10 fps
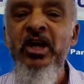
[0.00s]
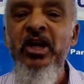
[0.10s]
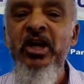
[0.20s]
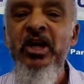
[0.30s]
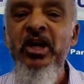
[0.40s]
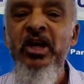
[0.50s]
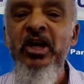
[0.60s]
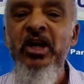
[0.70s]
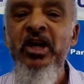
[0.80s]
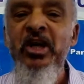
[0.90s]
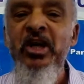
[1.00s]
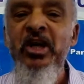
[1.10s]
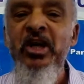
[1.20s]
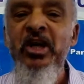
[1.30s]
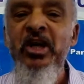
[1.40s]
in order that we can
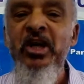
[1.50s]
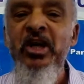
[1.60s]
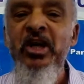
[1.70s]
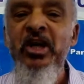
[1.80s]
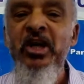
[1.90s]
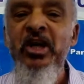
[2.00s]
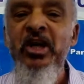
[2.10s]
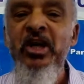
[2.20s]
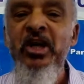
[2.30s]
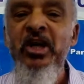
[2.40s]
live with the animal life and